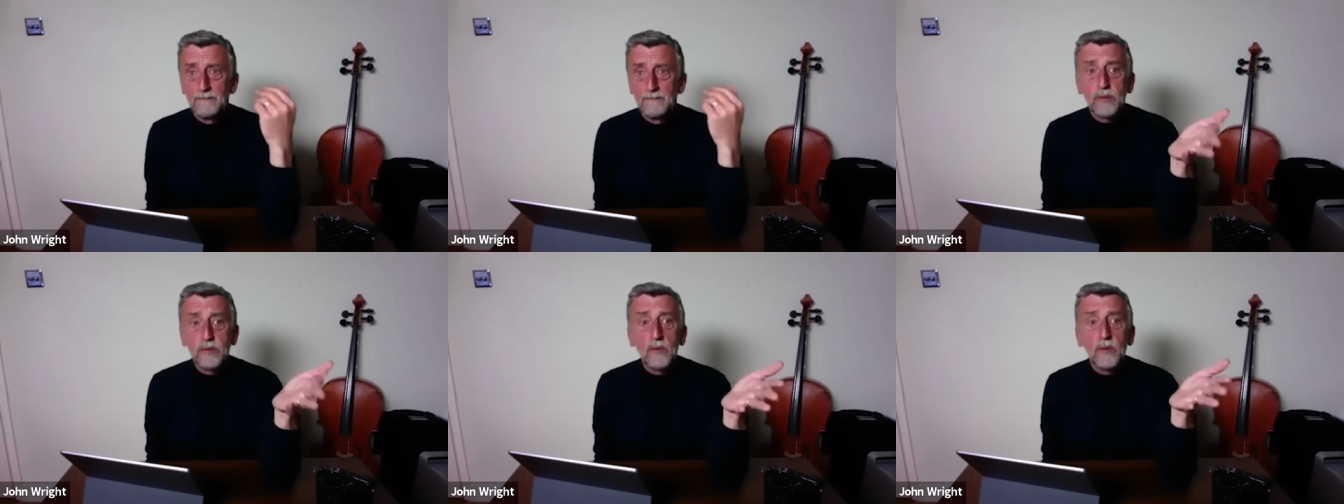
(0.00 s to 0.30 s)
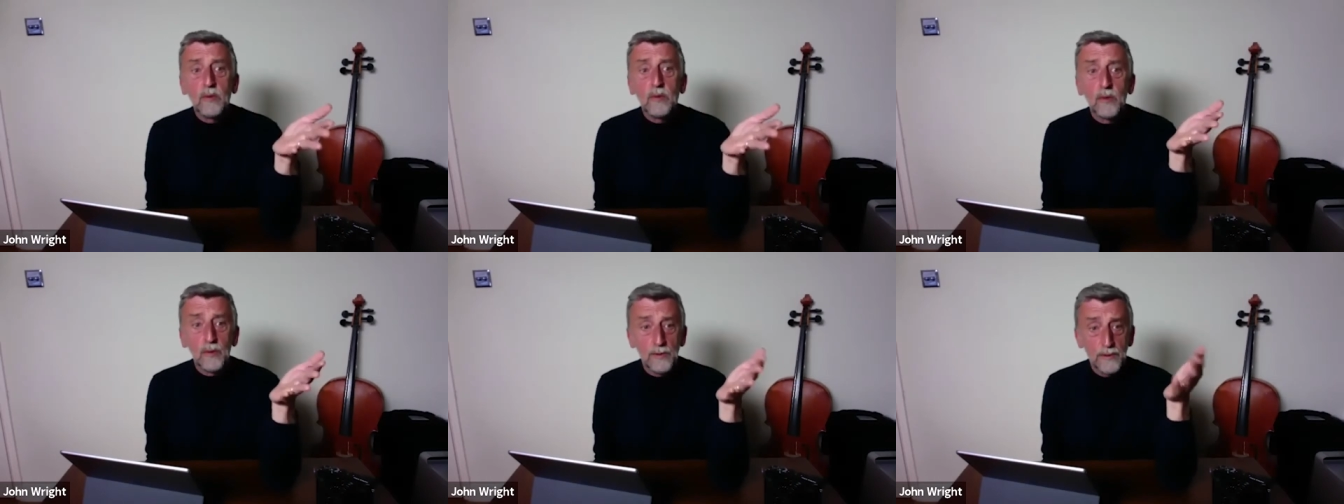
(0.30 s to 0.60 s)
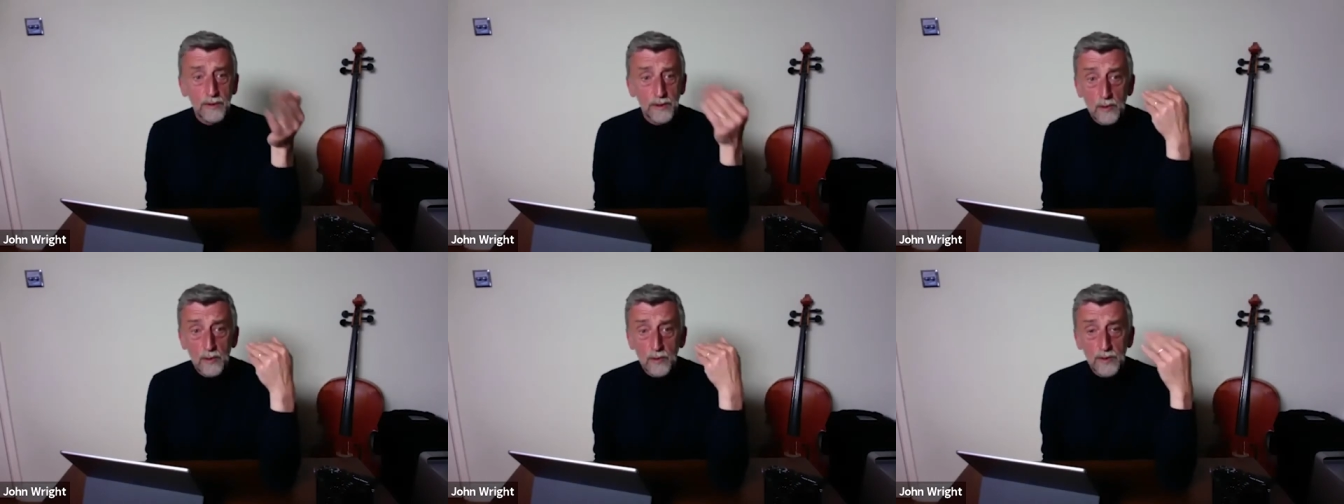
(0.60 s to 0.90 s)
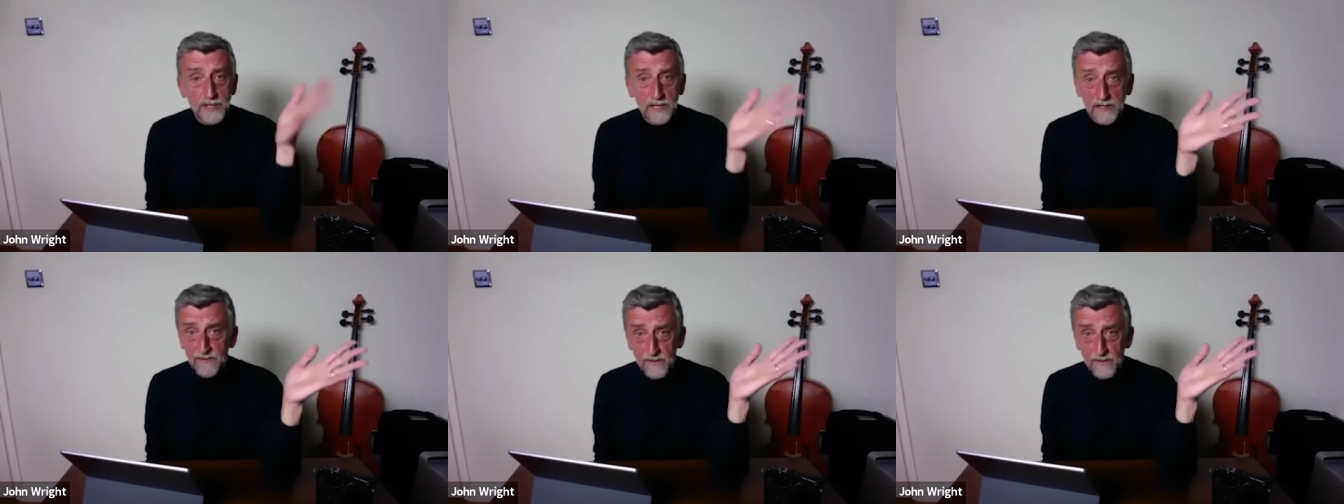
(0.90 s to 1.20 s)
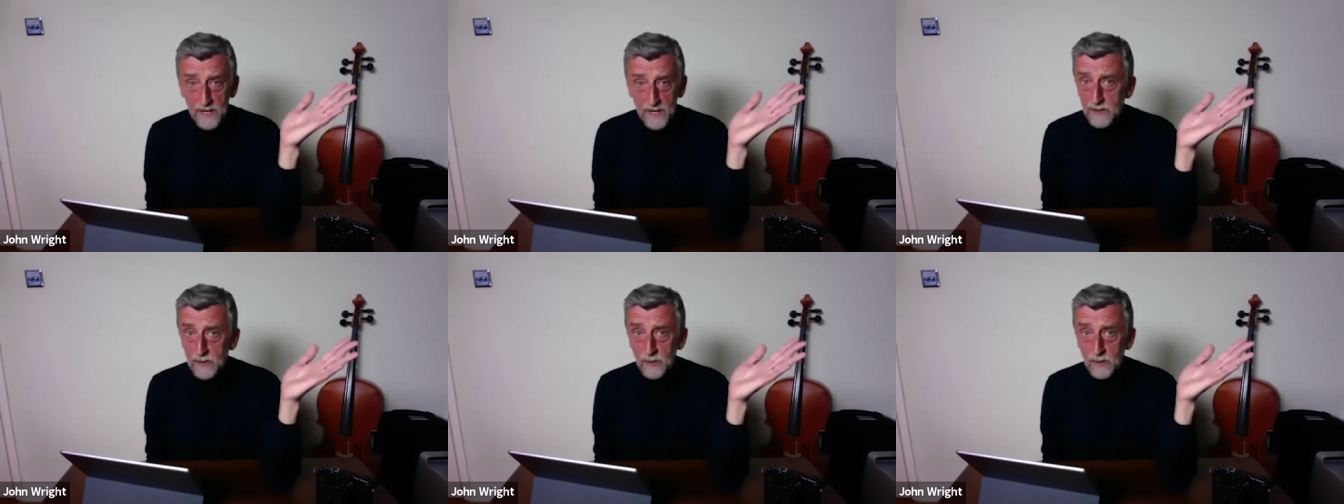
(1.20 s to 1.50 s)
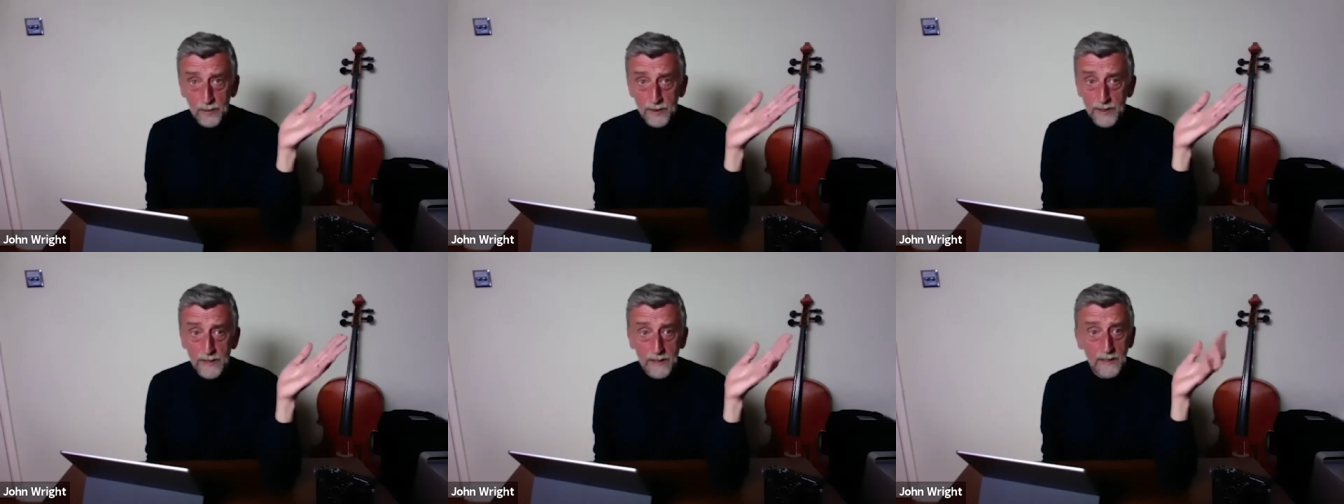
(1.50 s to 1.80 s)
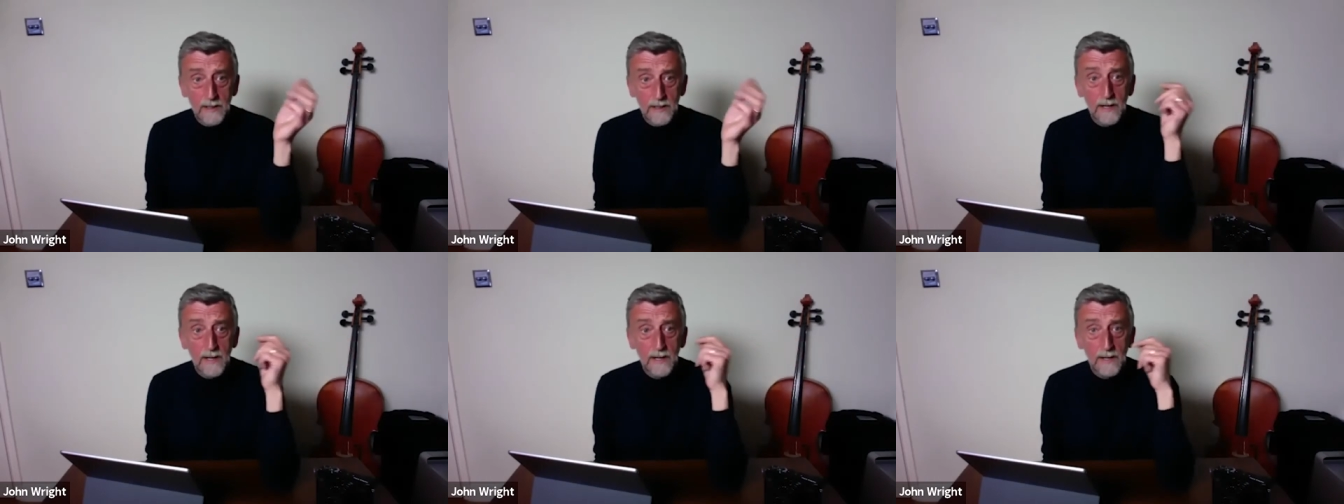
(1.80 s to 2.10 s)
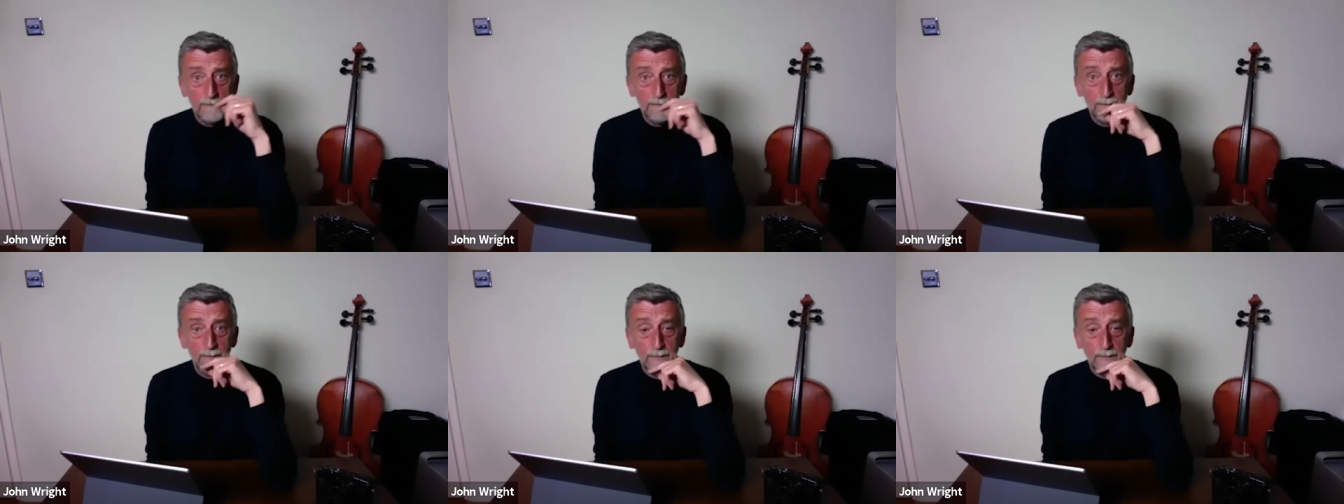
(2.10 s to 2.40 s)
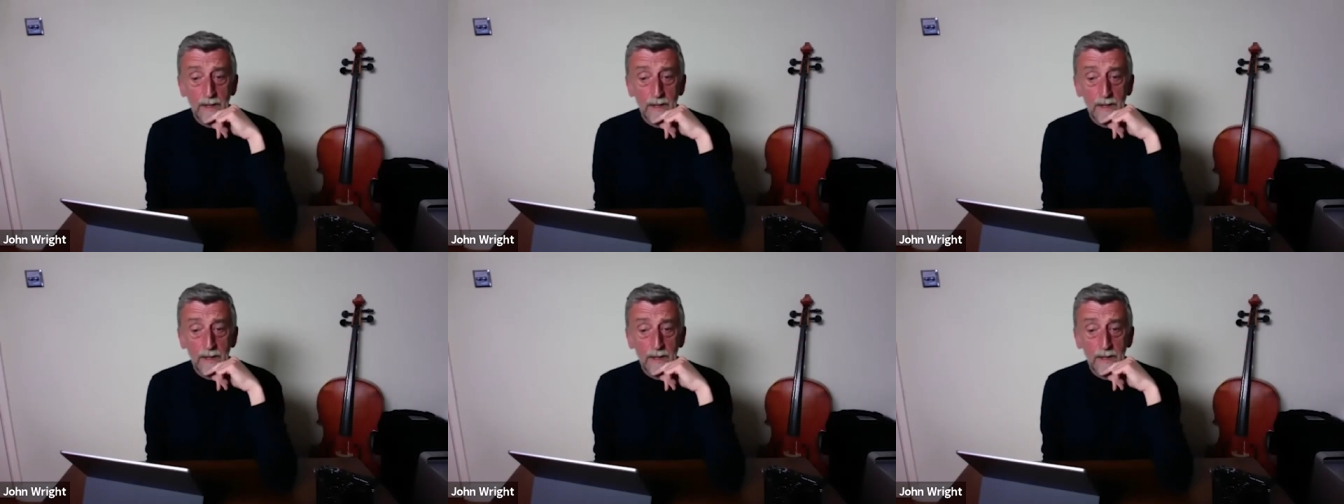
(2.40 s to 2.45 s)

Oof, the doors just fly open. Um,